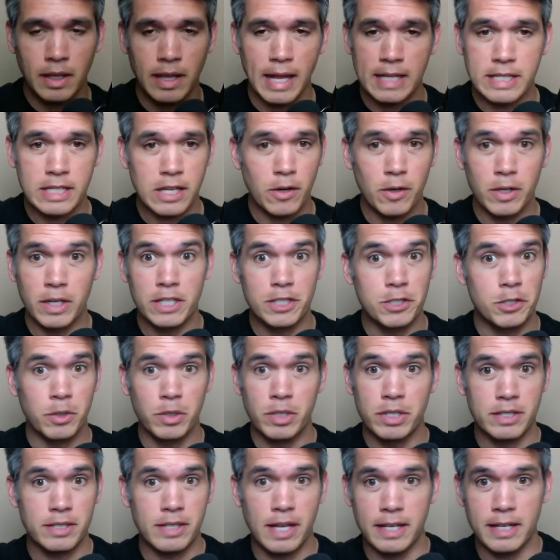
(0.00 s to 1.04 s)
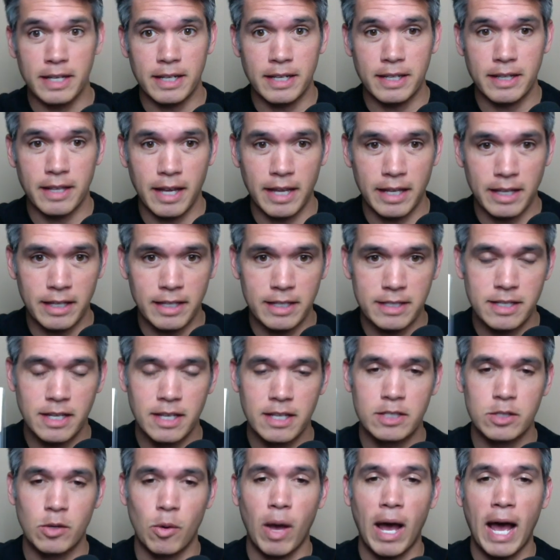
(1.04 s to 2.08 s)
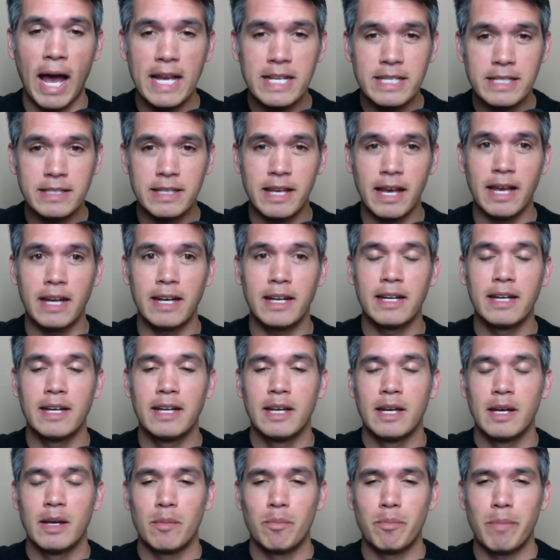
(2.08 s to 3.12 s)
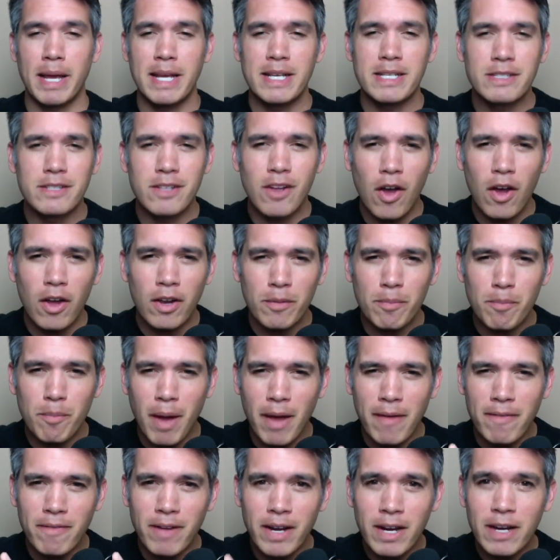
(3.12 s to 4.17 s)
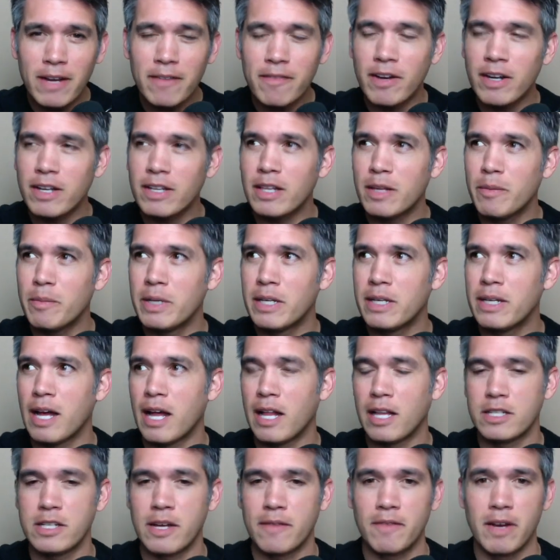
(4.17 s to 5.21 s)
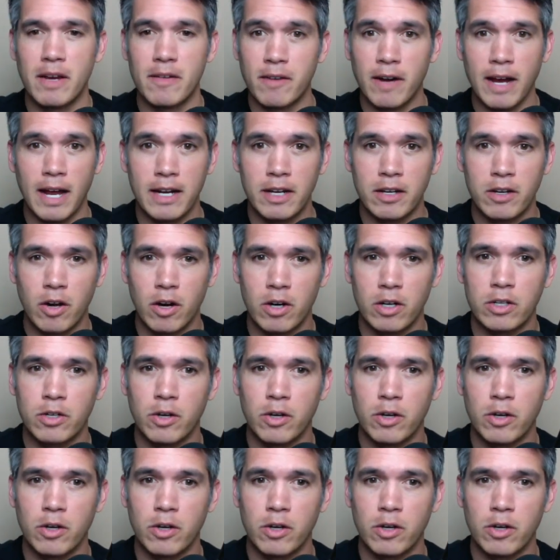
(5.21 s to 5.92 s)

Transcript: That's how it is. You just send it in like this. So I said, based on my very, very limited knowledge, I've never had a card